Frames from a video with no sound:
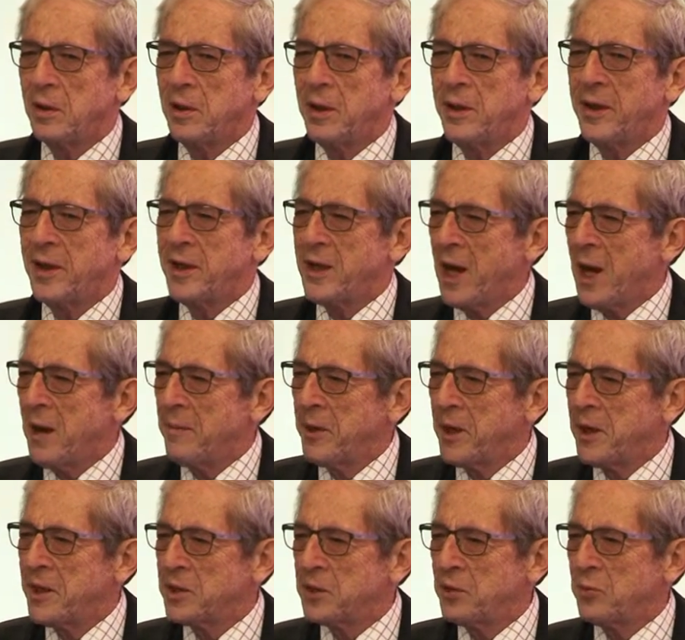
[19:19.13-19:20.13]
an
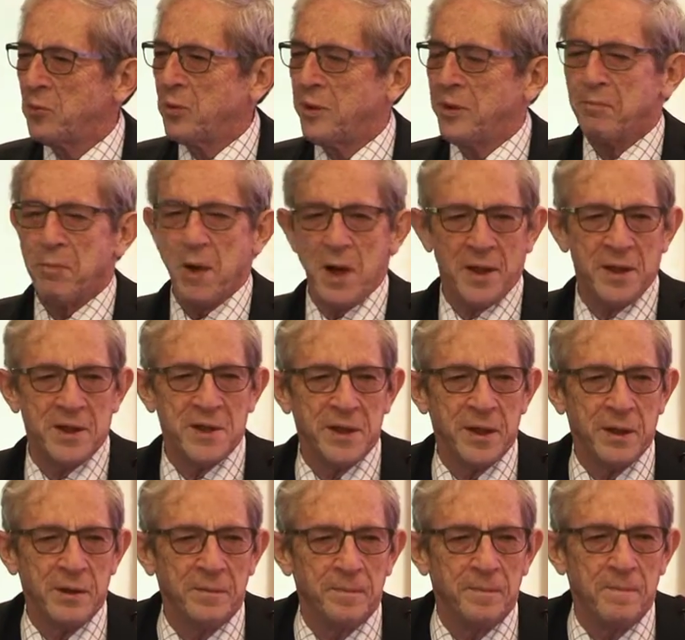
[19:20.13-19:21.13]
accommodation with Pakistan.